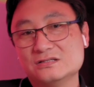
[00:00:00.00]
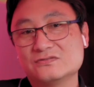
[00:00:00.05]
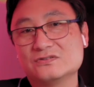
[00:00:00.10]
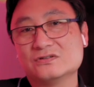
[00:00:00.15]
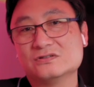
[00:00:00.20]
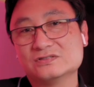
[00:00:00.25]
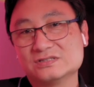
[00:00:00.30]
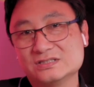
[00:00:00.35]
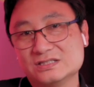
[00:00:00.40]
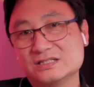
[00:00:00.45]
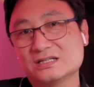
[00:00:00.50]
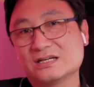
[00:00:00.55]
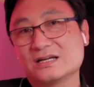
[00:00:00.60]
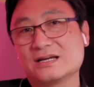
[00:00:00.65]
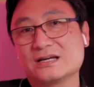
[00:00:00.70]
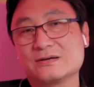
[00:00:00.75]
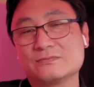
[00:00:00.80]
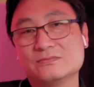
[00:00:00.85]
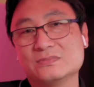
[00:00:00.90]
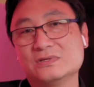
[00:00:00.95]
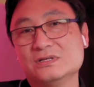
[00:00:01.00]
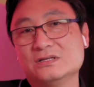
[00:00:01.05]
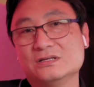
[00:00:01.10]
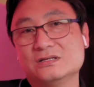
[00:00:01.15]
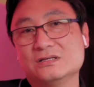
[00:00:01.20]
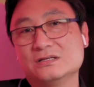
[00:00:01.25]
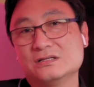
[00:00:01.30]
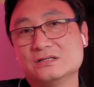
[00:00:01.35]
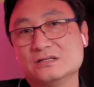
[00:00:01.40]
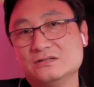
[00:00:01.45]
you've got Zcam,
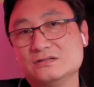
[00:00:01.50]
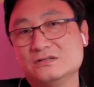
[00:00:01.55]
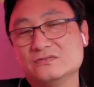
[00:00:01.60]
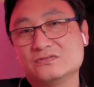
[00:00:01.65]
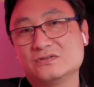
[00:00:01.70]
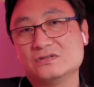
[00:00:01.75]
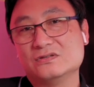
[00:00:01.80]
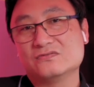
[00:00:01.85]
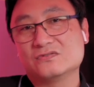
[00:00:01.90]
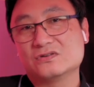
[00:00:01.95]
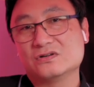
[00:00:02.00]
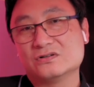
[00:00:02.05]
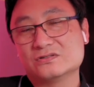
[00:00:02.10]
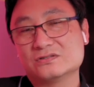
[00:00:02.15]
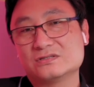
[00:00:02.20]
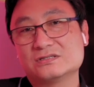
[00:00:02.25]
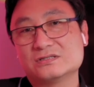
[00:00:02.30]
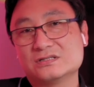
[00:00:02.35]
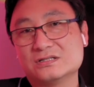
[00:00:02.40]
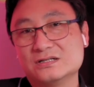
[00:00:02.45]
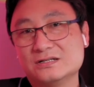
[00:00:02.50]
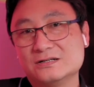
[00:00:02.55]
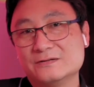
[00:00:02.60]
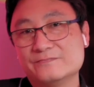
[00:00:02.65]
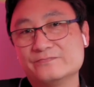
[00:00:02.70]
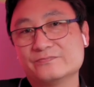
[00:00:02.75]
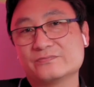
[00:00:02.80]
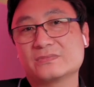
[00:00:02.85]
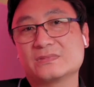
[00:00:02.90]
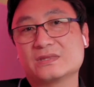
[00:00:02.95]
you know, you've got
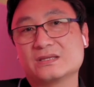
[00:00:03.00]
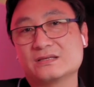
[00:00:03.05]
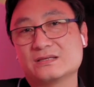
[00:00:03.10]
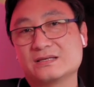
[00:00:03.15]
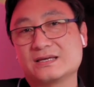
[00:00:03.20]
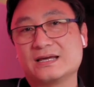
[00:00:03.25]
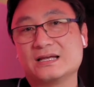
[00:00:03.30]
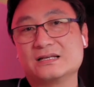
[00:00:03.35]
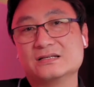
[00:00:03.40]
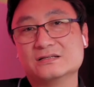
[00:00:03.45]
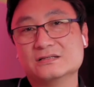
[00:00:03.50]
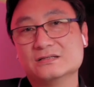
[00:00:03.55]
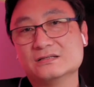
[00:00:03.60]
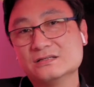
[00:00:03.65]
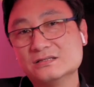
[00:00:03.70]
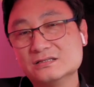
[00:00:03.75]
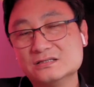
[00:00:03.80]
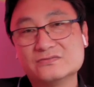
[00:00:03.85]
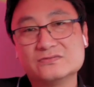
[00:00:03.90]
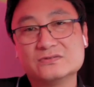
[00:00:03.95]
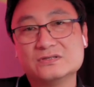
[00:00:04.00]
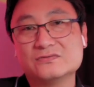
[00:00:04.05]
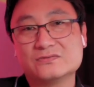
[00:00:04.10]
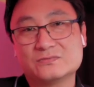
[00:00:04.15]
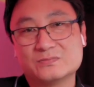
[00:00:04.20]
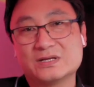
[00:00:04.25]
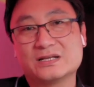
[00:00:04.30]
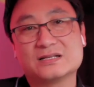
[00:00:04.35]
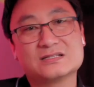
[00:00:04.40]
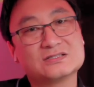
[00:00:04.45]
Canon, you've
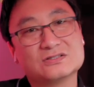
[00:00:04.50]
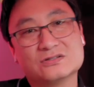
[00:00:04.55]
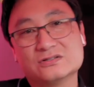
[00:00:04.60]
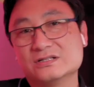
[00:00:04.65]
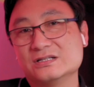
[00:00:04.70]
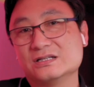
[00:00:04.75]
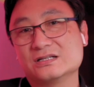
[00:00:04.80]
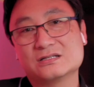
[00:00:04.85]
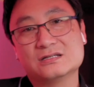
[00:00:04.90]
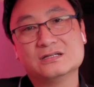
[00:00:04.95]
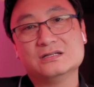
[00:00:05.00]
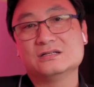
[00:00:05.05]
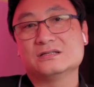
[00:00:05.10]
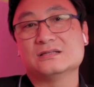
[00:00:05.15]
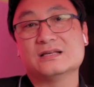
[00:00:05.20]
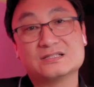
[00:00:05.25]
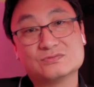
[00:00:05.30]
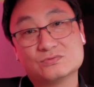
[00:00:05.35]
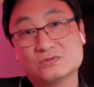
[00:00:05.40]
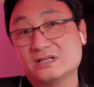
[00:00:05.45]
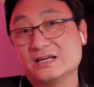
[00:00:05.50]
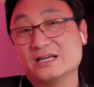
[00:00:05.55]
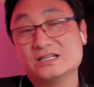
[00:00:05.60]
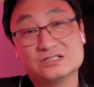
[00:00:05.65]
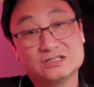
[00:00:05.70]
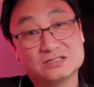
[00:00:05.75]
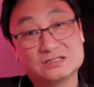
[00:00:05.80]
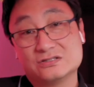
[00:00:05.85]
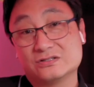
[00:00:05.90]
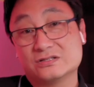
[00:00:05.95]
Panasonic,
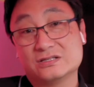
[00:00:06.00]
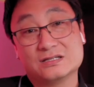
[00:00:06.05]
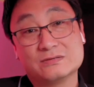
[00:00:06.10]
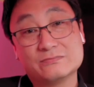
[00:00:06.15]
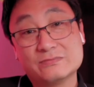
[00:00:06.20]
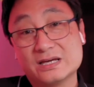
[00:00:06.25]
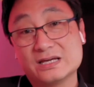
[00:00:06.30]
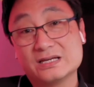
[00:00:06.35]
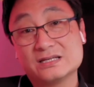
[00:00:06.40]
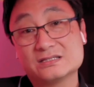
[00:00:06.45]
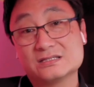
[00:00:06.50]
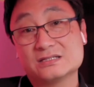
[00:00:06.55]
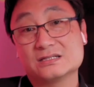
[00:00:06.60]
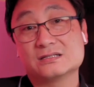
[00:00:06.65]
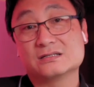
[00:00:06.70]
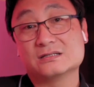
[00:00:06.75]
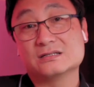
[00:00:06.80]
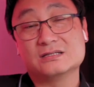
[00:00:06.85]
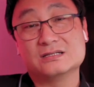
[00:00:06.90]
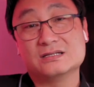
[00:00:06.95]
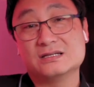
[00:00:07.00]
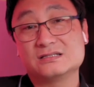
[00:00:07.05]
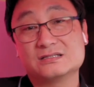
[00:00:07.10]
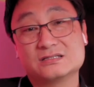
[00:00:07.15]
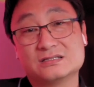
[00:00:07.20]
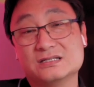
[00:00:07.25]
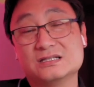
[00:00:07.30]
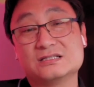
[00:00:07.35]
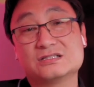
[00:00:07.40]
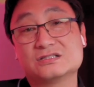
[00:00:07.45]
S1H is looking amazing.
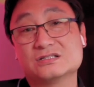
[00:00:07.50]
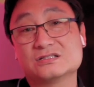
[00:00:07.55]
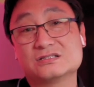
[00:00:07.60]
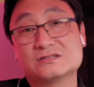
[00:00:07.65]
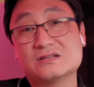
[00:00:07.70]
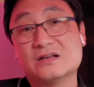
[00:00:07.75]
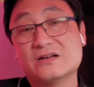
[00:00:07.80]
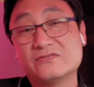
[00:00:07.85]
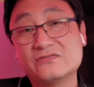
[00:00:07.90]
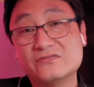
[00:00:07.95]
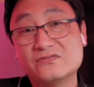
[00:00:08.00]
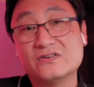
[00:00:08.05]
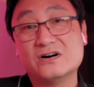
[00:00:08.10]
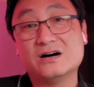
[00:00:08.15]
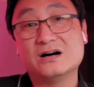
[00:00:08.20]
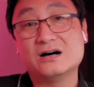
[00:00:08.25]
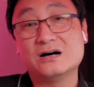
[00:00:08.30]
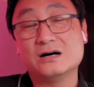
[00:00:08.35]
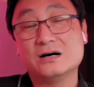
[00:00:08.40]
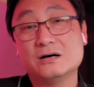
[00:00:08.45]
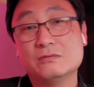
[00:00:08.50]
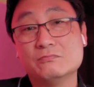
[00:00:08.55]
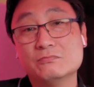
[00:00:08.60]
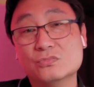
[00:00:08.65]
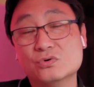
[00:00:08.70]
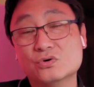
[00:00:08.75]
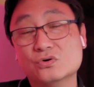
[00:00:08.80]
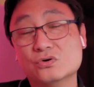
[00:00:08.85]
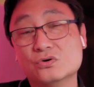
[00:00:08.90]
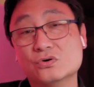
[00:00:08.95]
It's just a far
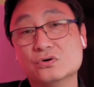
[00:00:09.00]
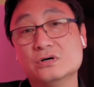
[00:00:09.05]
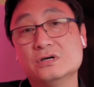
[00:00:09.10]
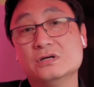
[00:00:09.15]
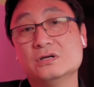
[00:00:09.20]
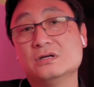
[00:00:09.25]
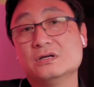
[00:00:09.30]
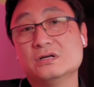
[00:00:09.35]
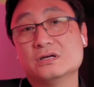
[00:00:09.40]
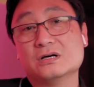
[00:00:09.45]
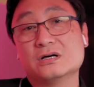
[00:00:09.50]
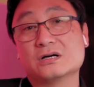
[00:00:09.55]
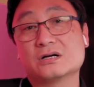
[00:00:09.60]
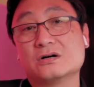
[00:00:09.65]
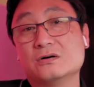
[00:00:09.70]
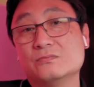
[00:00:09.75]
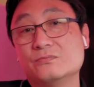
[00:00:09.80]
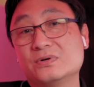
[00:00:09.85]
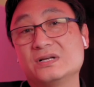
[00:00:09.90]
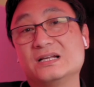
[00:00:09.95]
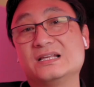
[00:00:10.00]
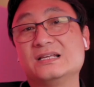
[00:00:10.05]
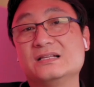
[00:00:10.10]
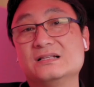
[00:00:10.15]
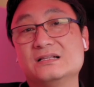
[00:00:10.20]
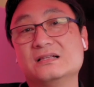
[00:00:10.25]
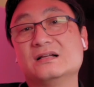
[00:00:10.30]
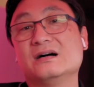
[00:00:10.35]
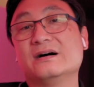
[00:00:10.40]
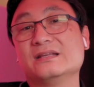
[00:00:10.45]
more
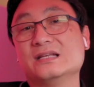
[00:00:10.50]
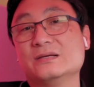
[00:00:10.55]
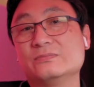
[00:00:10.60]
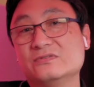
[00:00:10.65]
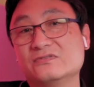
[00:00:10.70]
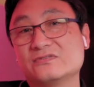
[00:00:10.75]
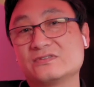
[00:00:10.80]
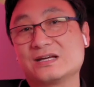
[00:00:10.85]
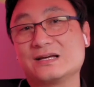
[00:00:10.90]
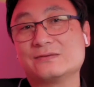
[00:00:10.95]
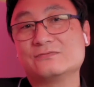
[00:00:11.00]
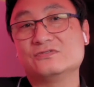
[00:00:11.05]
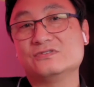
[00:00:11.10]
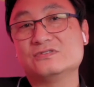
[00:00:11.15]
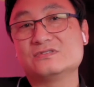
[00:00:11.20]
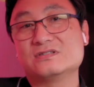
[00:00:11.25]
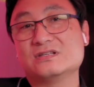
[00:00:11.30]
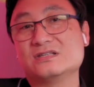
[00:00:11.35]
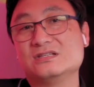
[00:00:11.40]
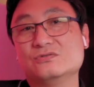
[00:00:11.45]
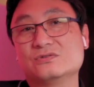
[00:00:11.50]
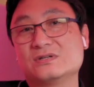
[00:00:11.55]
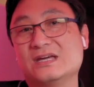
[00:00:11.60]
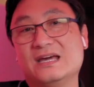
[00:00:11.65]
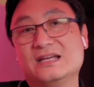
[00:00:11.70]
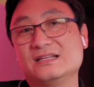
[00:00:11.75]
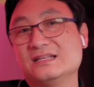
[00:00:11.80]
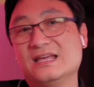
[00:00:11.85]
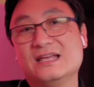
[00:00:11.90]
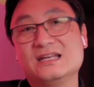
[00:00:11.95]
complete lineup of cameras than you'll
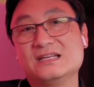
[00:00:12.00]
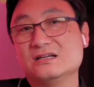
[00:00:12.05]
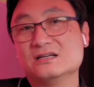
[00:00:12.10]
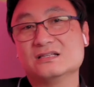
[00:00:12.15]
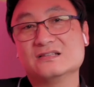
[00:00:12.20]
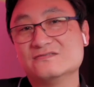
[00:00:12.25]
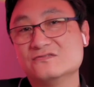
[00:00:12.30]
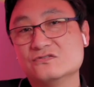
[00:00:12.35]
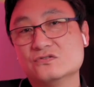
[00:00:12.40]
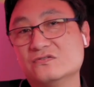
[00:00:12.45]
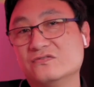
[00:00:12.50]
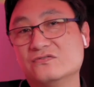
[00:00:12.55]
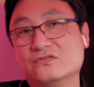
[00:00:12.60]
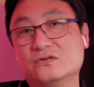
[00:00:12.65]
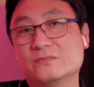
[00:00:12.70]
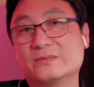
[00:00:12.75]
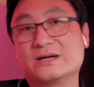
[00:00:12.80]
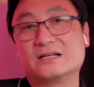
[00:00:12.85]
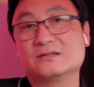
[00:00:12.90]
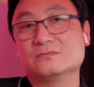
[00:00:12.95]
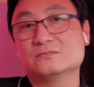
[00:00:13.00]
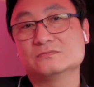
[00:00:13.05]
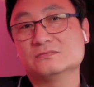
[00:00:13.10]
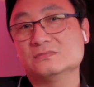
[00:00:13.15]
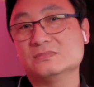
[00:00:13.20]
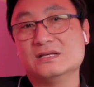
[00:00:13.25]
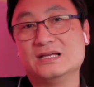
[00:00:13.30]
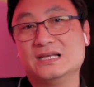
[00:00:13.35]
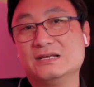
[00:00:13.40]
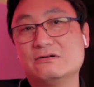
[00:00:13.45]
get in any other RAW format
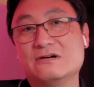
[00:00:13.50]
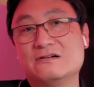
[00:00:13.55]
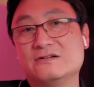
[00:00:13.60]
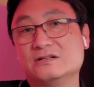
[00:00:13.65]
anywhere